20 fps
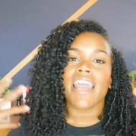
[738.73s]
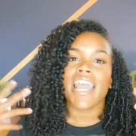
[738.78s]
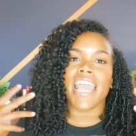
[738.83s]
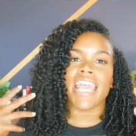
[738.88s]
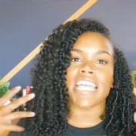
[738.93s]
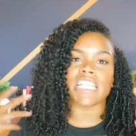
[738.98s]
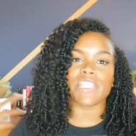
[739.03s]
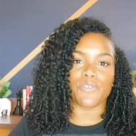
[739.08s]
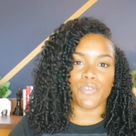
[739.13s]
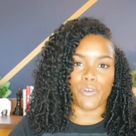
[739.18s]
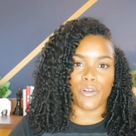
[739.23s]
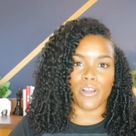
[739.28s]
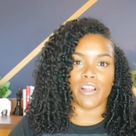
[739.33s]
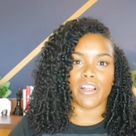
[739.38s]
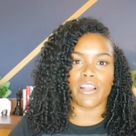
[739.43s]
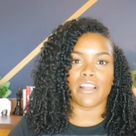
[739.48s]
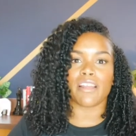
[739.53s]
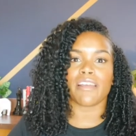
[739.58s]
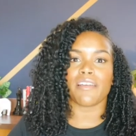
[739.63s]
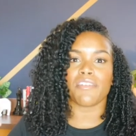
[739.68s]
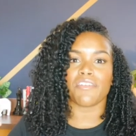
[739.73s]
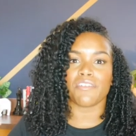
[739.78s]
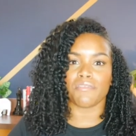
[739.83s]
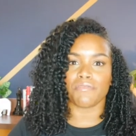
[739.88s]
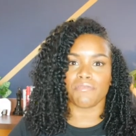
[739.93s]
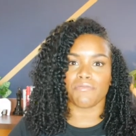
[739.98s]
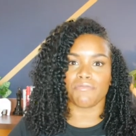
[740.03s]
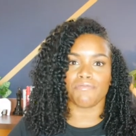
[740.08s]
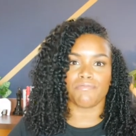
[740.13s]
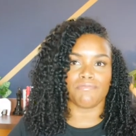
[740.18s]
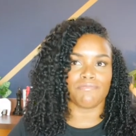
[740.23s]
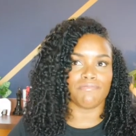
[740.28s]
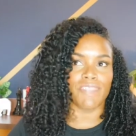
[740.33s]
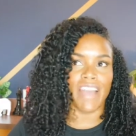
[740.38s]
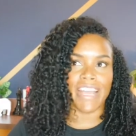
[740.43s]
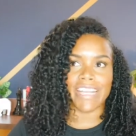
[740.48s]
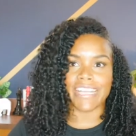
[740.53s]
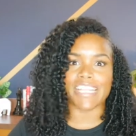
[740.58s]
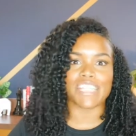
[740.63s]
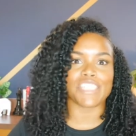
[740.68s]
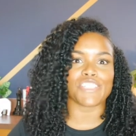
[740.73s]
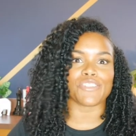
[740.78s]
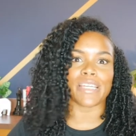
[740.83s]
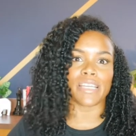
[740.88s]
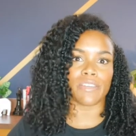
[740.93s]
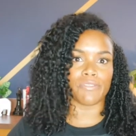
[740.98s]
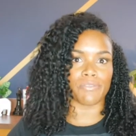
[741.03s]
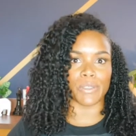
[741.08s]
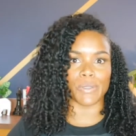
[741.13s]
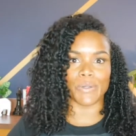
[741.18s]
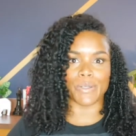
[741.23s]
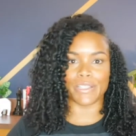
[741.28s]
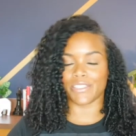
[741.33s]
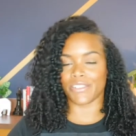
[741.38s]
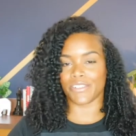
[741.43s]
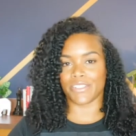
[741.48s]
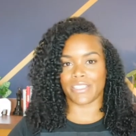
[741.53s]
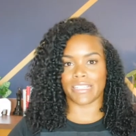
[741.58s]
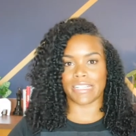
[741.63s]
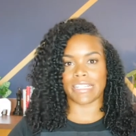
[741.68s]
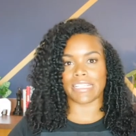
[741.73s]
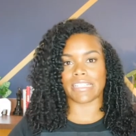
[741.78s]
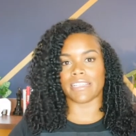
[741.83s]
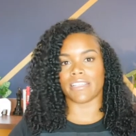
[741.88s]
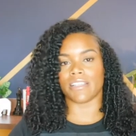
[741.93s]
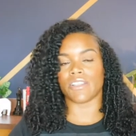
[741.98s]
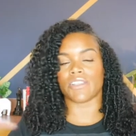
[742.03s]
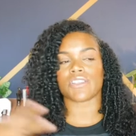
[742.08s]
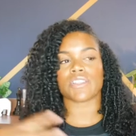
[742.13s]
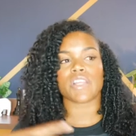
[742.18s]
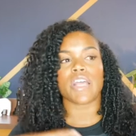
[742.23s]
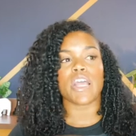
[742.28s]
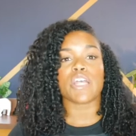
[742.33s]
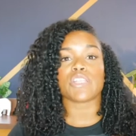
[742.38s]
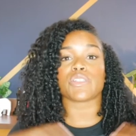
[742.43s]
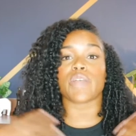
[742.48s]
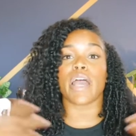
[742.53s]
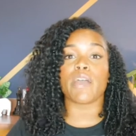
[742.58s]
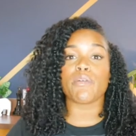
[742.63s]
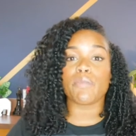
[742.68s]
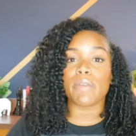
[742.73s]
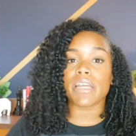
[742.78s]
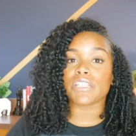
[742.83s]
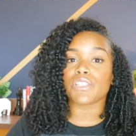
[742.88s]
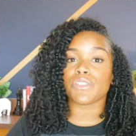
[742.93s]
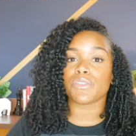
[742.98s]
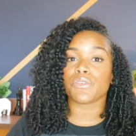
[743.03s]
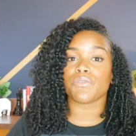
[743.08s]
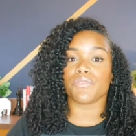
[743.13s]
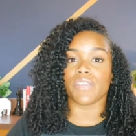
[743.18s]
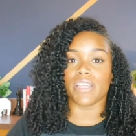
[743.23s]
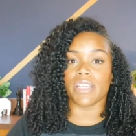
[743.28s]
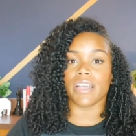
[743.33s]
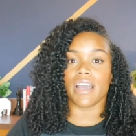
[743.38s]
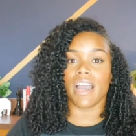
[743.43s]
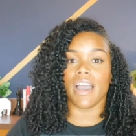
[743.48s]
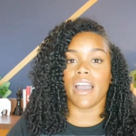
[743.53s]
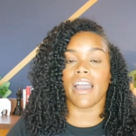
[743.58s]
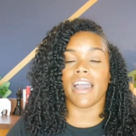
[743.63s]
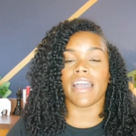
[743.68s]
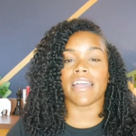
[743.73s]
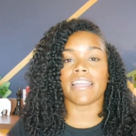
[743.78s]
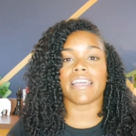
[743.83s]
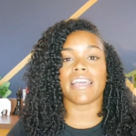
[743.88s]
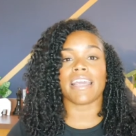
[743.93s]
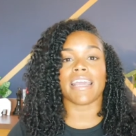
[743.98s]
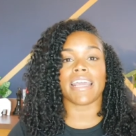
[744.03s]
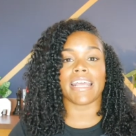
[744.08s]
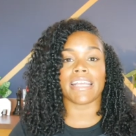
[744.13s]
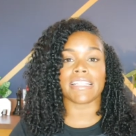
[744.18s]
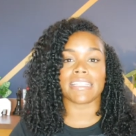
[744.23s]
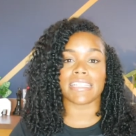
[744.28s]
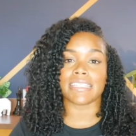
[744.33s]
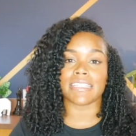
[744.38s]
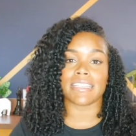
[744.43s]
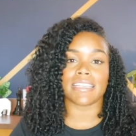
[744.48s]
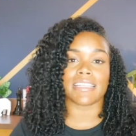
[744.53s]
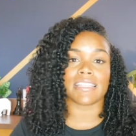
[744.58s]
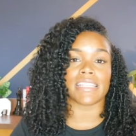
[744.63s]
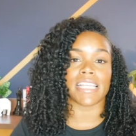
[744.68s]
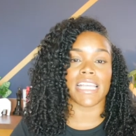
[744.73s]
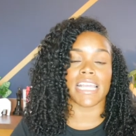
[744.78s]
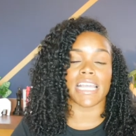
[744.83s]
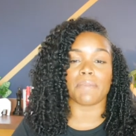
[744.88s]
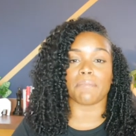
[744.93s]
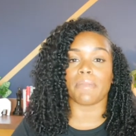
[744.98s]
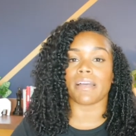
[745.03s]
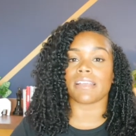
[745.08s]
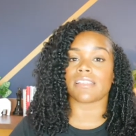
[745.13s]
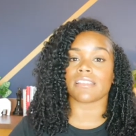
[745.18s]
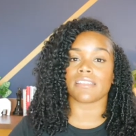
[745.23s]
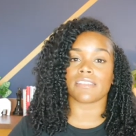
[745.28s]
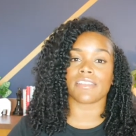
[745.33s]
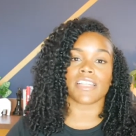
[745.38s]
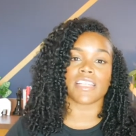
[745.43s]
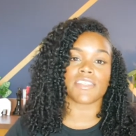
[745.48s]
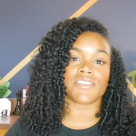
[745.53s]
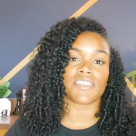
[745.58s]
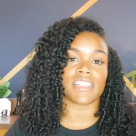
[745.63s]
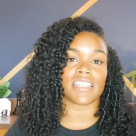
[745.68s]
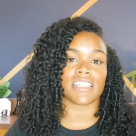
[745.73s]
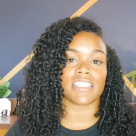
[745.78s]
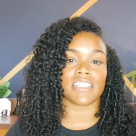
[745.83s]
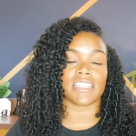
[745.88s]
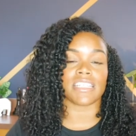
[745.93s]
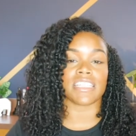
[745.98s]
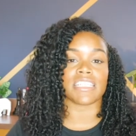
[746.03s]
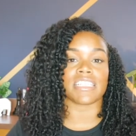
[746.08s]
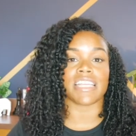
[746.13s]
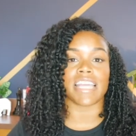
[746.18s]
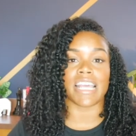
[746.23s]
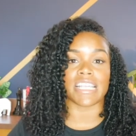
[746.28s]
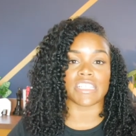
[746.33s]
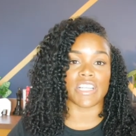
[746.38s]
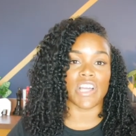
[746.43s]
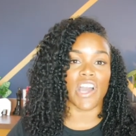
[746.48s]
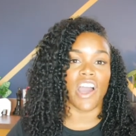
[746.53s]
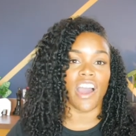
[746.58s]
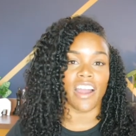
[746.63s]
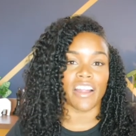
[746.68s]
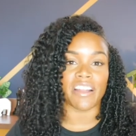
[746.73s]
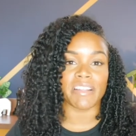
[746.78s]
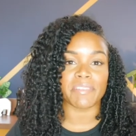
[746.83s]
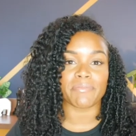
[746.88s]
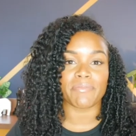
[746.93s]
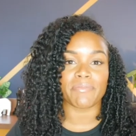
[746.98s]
It's for financial influencers in a sense. So I went to FinCon. It's in DC. My sister lives in DC. She has a car.